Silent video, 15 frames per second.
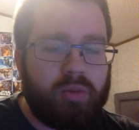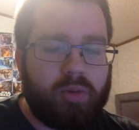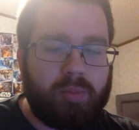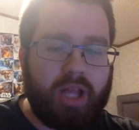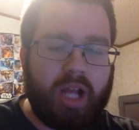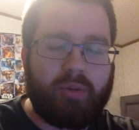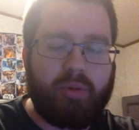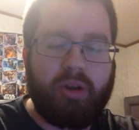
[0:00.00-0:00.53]
where
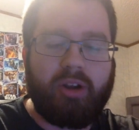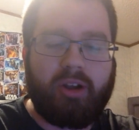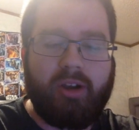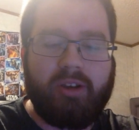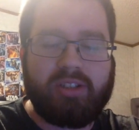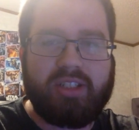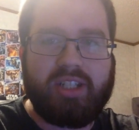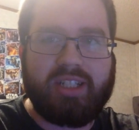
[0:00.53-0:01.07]
Black Widow
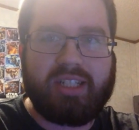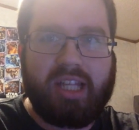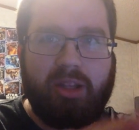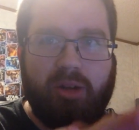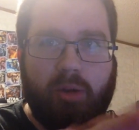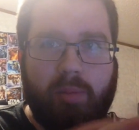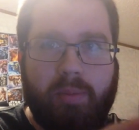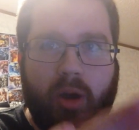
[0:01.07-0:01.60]
goes and does that
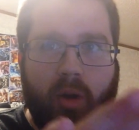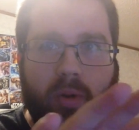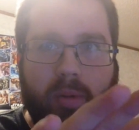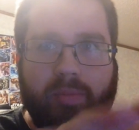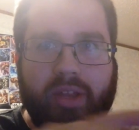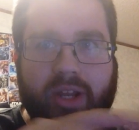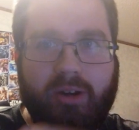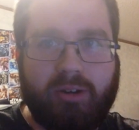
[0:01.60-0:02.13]
little
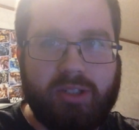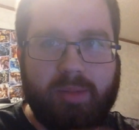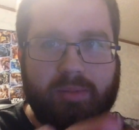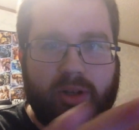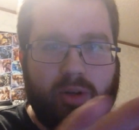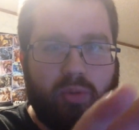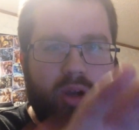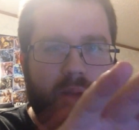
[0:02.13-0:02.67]
poem thing or
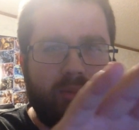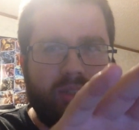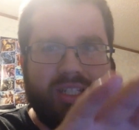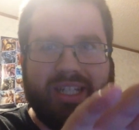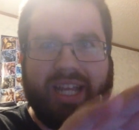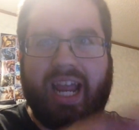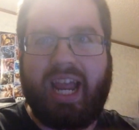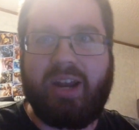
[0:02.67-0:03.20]
something and rubs
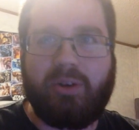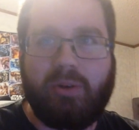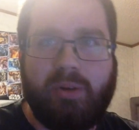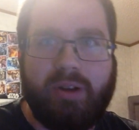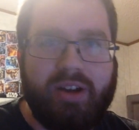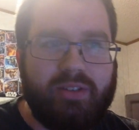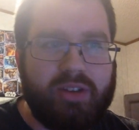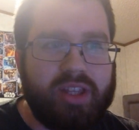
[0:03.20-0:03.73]
his hand or
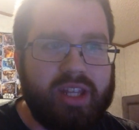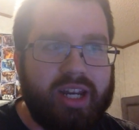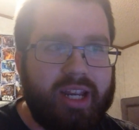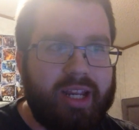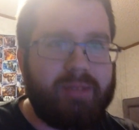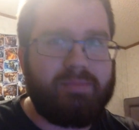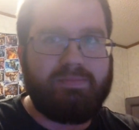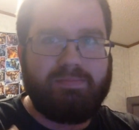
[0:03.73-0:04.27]
whatever, and then
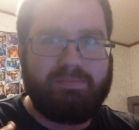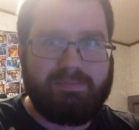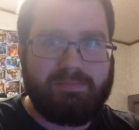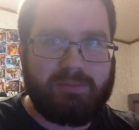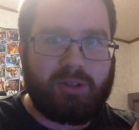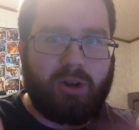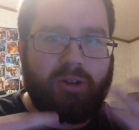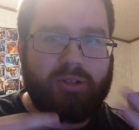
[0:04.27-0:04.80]
he
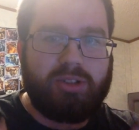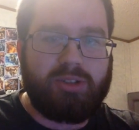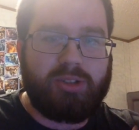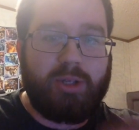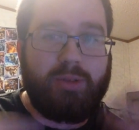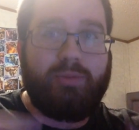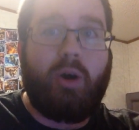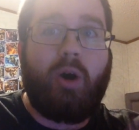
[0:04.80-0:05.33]
starts
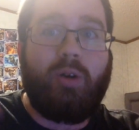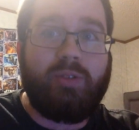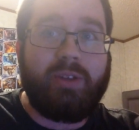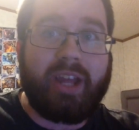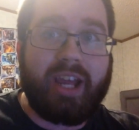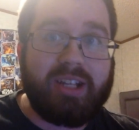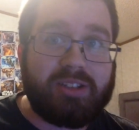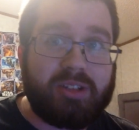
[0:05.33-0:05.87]

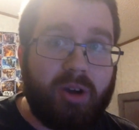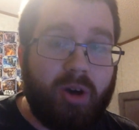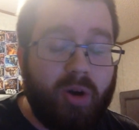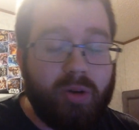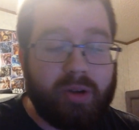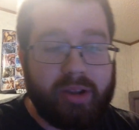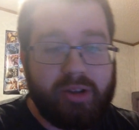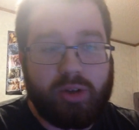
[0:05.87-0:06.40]
devolving as the
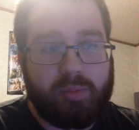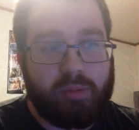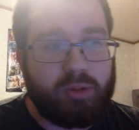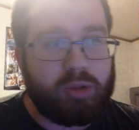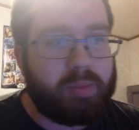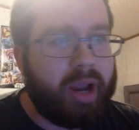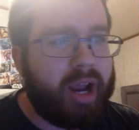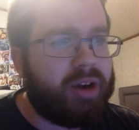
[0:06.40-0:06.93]
Hulk into
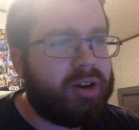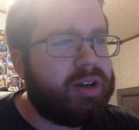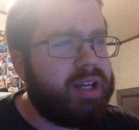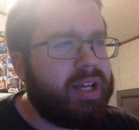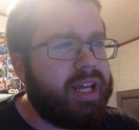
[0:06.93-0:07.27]
Bruce Banner.